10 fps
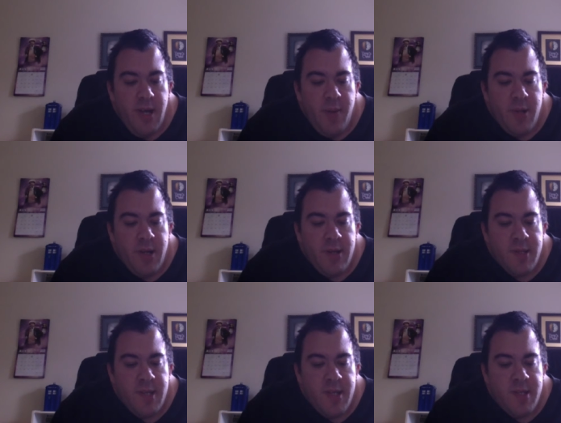
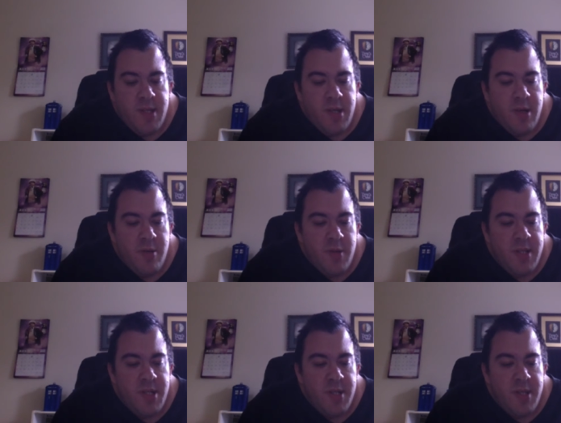Abigail's answer to her
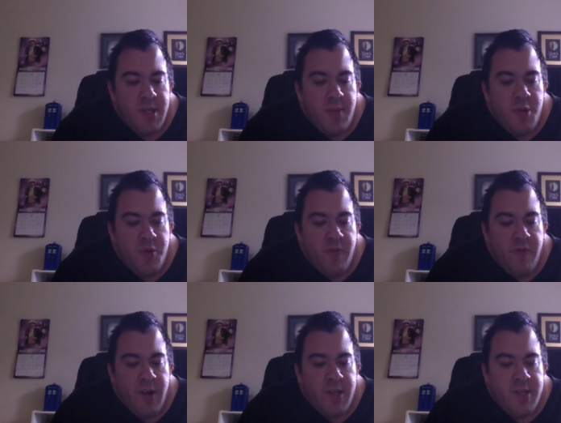question seemed to have
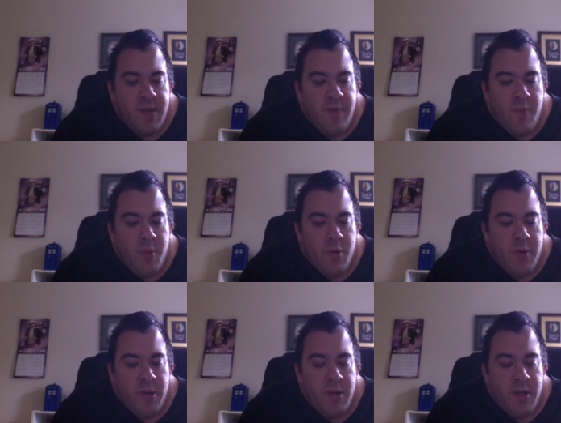raised even more
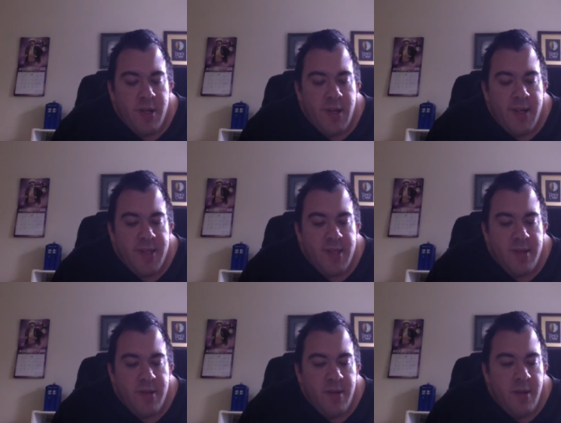than it had
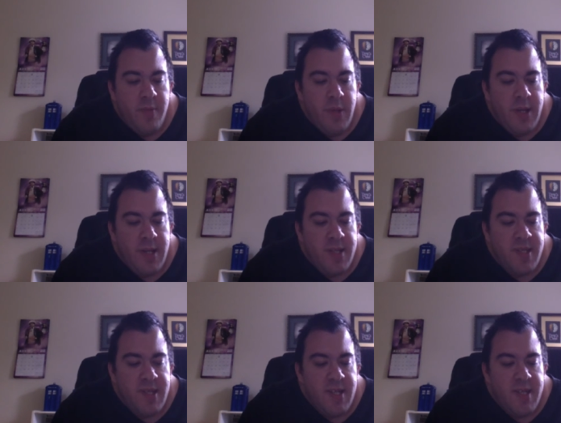answered, making
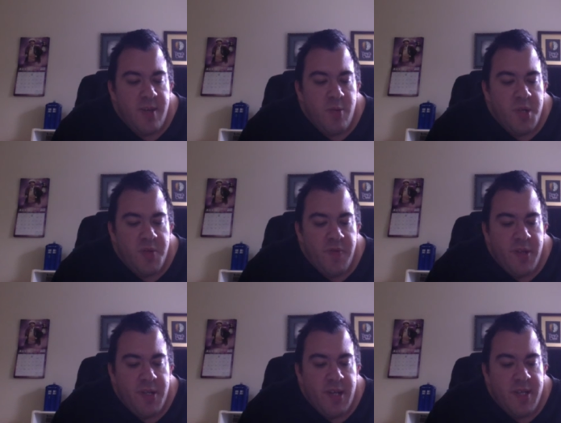Stacey wish for
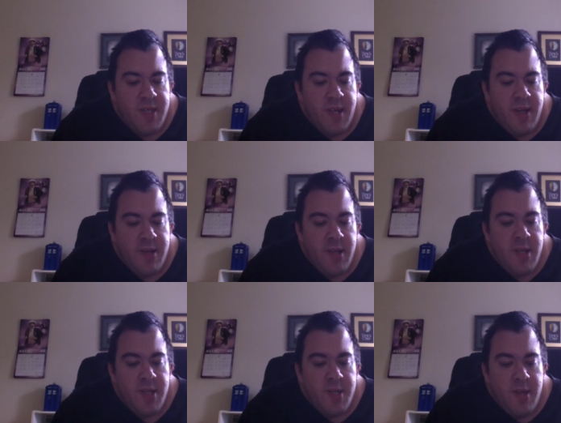the day's end
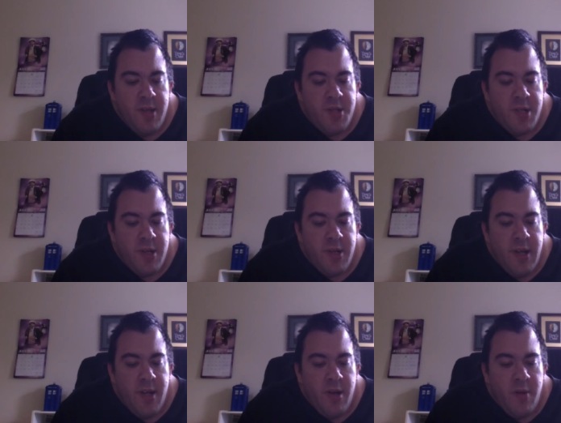so that she could
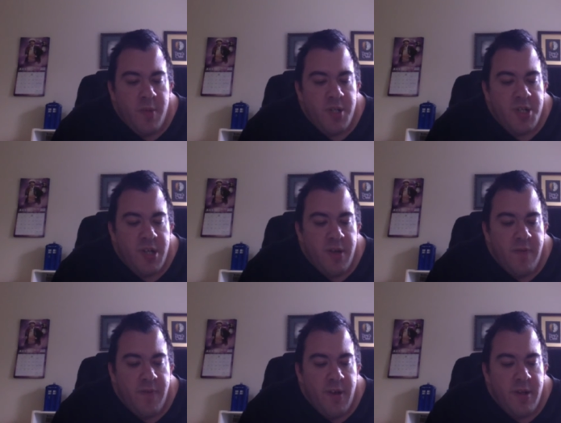get home and share
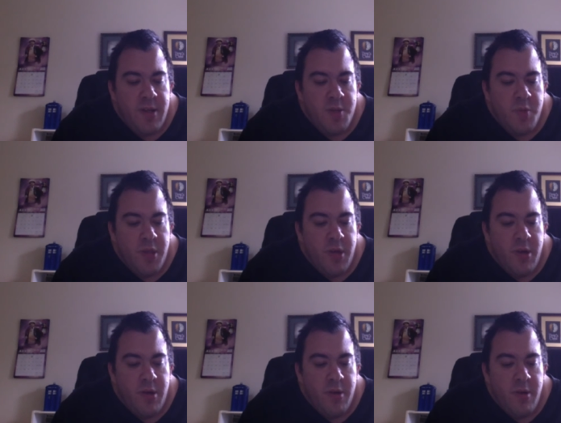her findings with
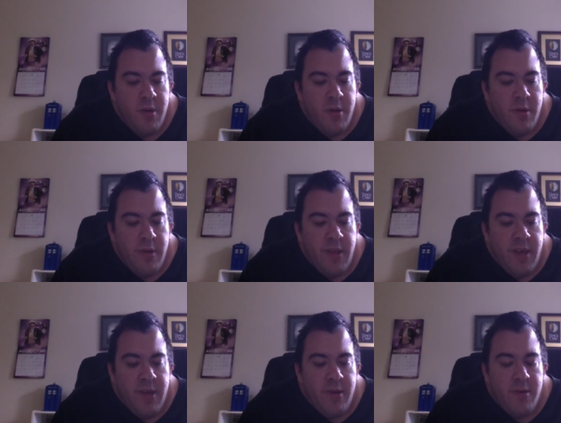her,
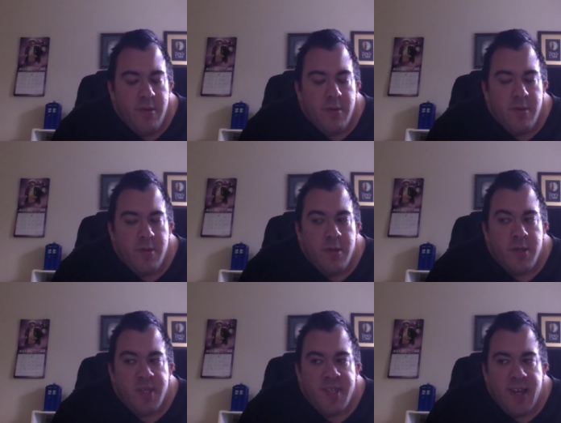the uh,
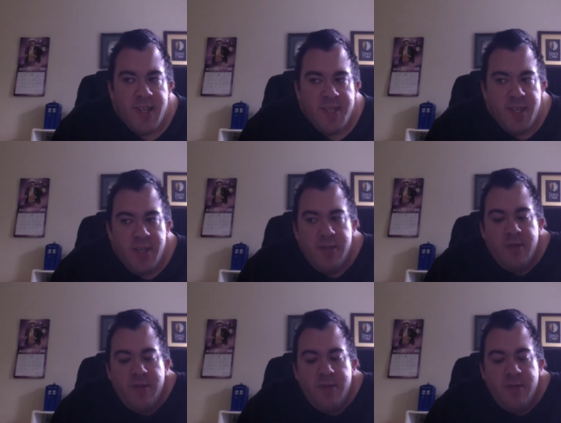Stacey.